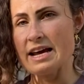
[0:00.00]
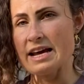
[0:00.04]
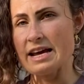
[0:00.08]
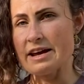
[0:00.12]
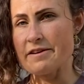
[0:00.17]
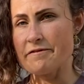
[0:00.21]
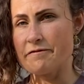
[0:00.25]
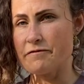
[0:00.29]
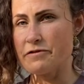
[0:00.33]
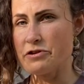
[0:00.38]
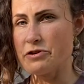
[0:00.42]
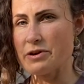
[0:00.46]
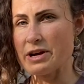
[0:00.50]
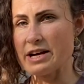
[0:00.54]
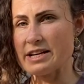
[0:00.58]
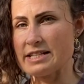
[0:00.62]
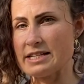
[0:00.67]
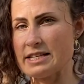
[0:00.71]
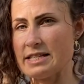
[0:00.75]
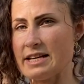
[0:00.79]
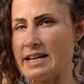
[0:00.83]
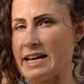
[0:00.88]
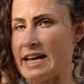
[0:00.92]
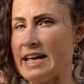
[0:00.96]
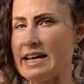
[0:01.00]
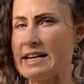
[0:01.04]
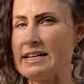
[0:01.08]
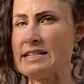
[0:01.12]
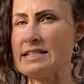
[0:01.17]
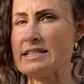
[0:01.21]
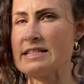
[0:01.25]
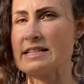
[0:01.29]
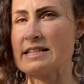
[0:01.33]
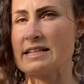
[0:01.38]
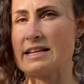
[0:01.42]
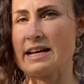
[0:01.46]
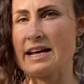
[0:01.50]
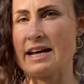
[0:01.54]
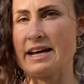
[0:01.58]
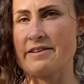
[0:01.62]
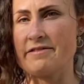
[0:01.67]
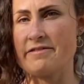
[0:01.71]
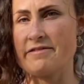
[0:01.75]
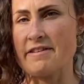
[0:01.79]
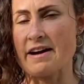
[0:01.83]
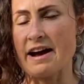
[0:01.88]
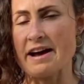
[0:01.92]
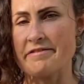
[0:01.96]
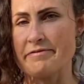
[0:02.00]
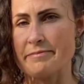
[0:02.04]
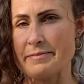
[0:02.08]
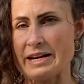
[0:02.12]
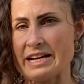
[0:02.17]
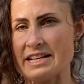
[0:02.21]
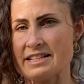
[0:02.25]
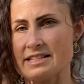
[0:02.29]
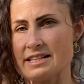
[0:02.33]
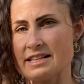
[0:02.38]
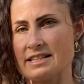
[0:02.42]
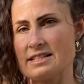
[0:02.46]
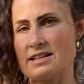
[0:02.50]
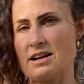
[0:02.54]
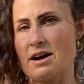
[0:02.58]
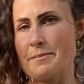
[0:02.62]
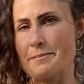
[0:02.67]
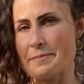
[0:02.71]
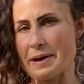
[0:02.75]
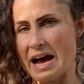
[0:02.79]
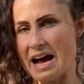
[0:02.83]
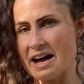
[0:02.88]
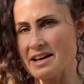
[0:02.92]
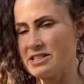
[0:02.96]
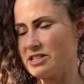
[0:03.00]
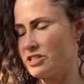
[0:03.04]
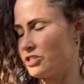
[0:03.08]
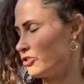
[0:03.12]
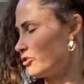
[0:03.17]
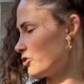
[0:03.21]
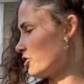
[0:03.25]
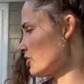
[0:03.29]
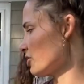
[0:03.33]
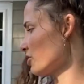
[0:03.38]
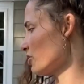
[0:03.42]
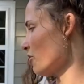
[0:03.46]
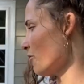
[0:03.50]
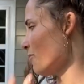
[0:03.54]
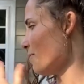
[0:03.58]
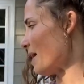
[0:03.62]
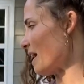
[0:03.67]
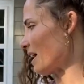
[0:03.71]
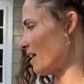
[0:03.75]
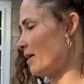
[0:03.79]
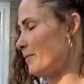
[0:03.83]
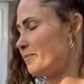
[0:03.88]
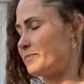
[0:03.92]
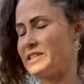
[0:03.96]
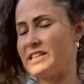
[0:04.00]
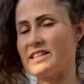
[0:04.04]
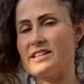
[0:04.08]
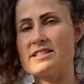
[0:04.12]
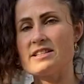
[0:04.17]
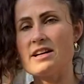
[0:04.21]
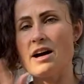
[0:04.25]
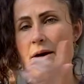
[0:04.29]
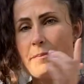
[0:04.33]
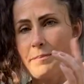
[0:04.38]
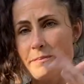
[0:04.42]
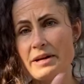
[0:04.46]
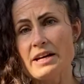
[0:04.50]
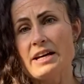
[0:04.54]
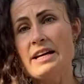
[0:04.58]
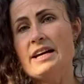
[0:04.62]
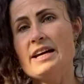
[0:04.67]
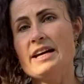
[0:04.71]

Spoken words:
If you get to the end and 5 minutes has not passed, you'll just go back up to the top